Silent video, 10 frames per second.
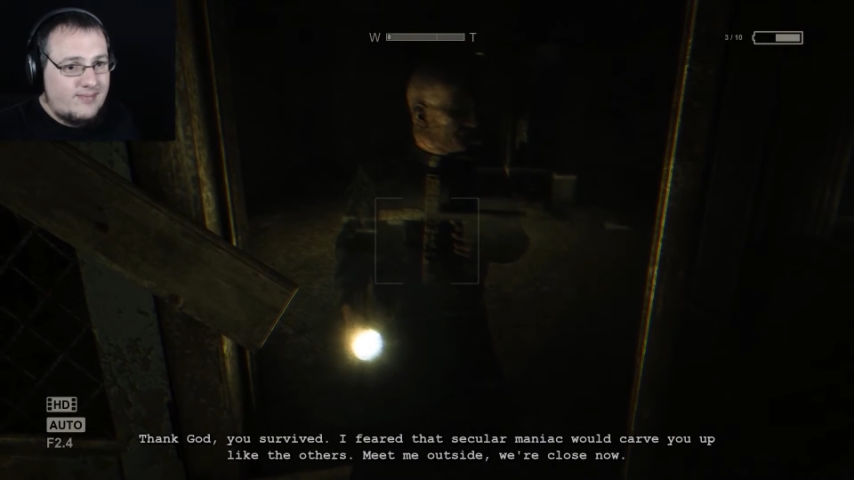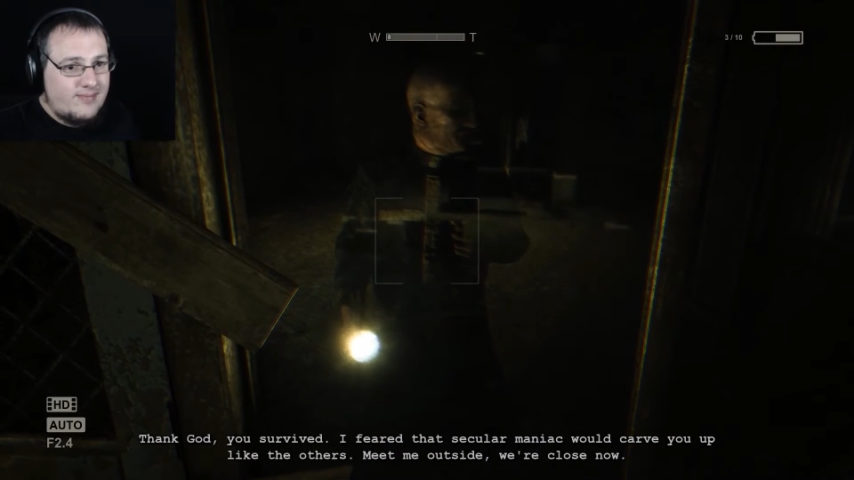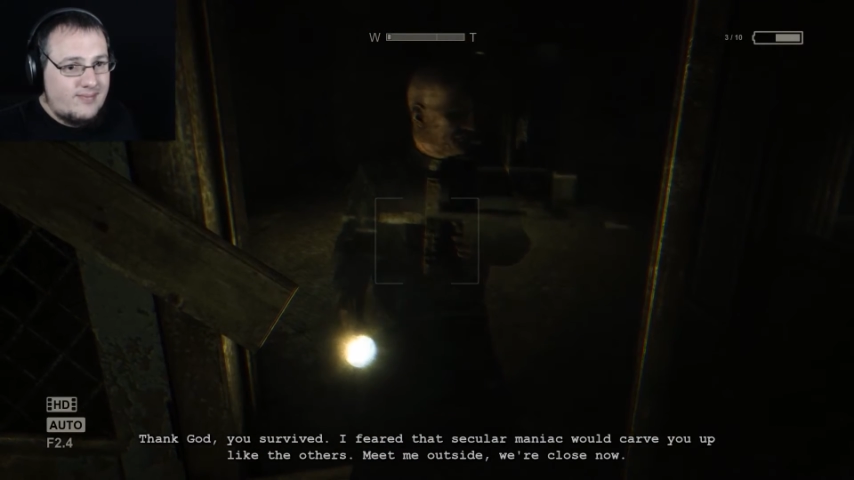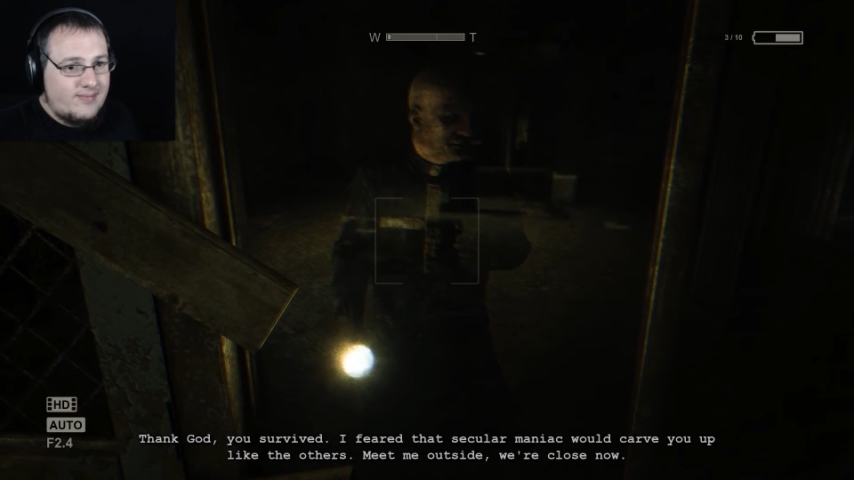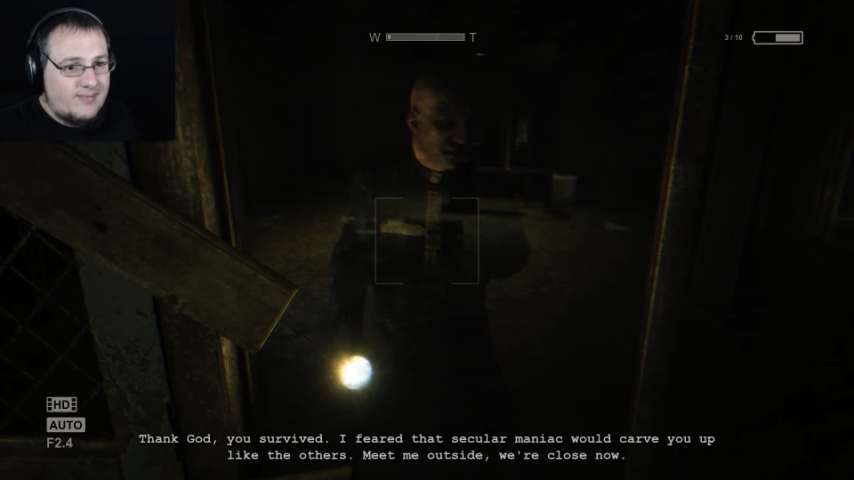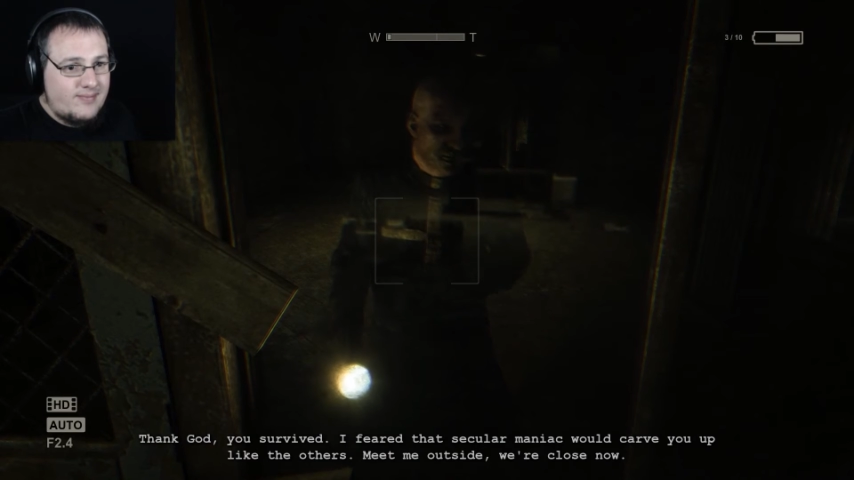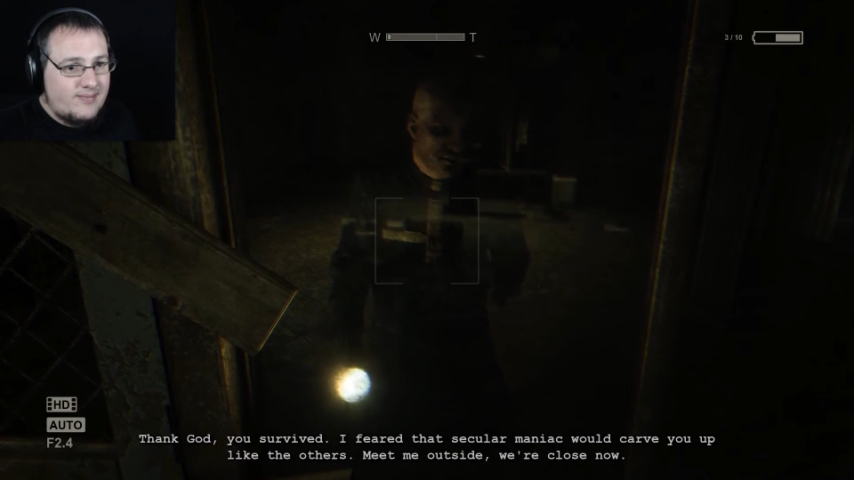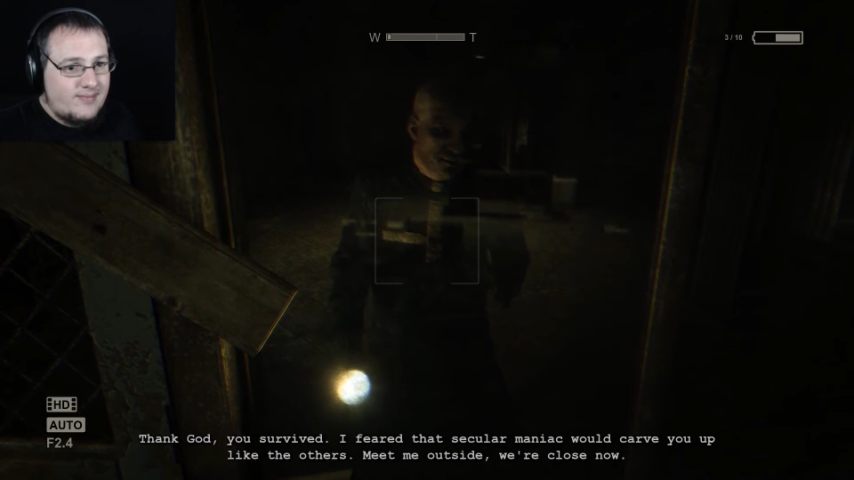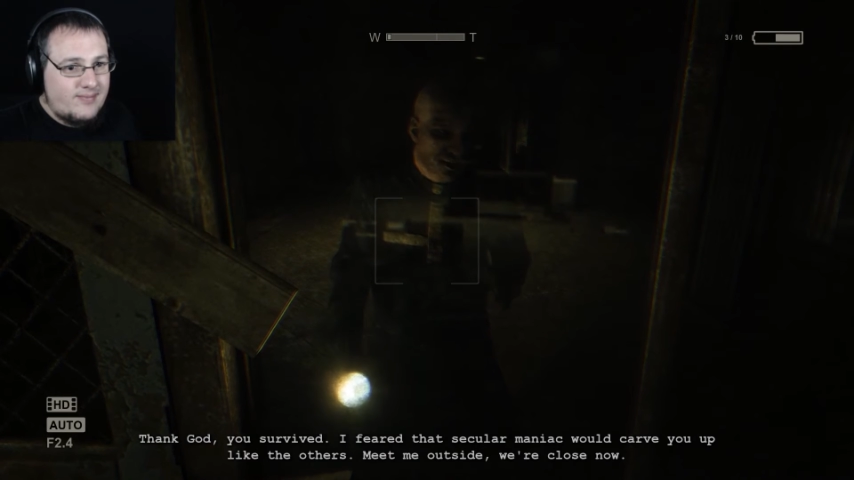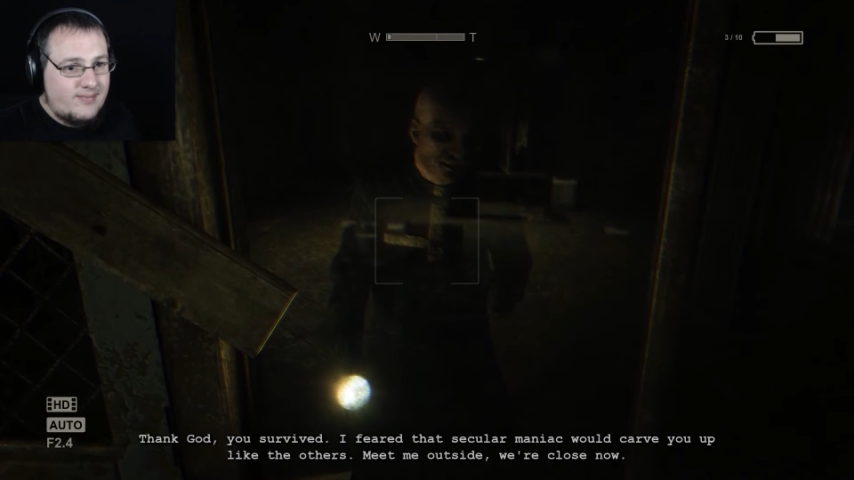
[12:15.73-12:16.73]
Meet me
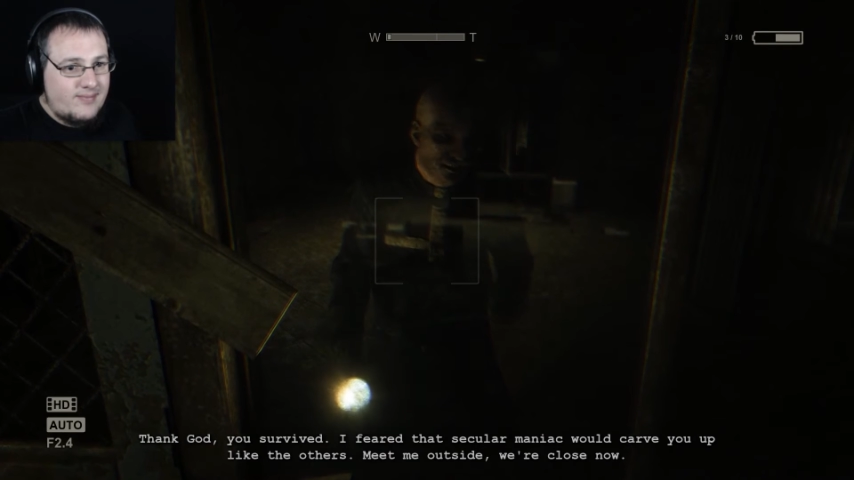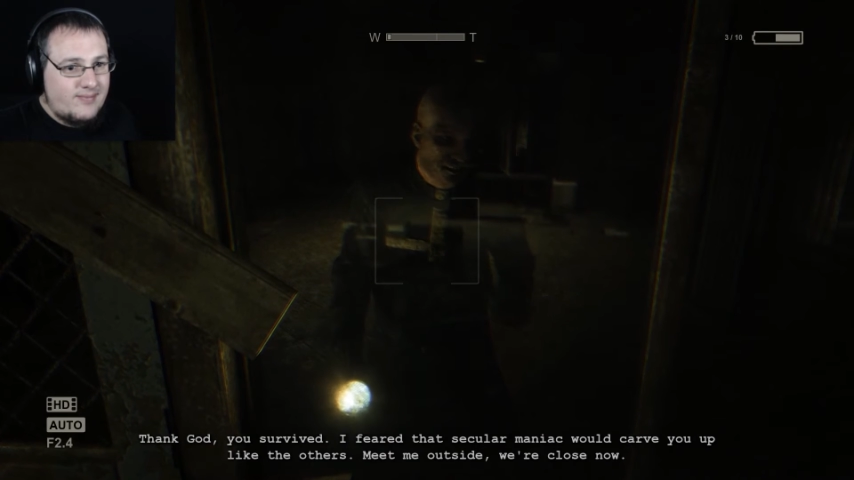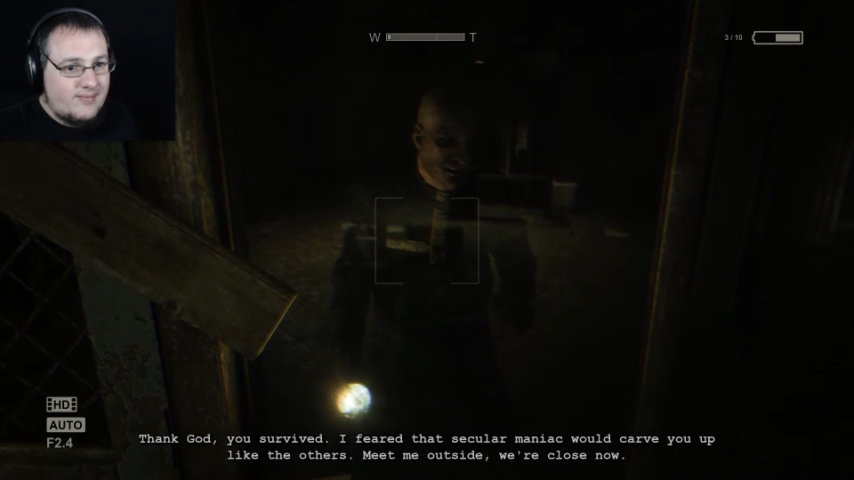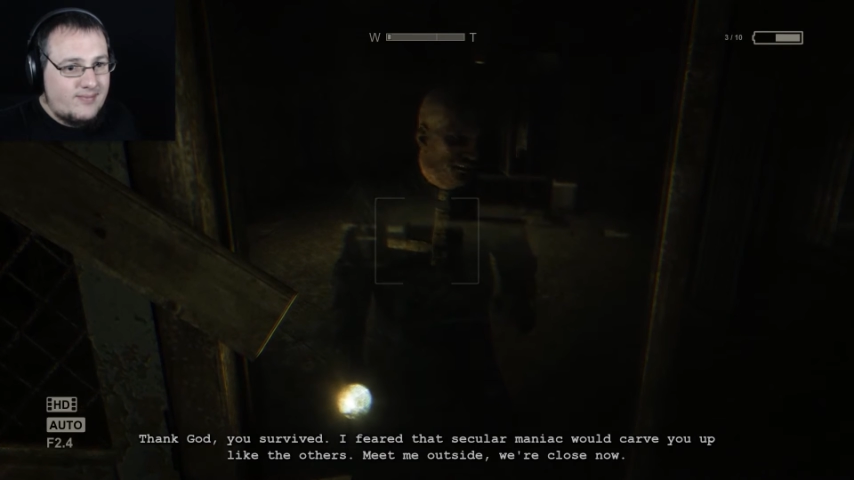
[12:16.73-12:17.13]
outside.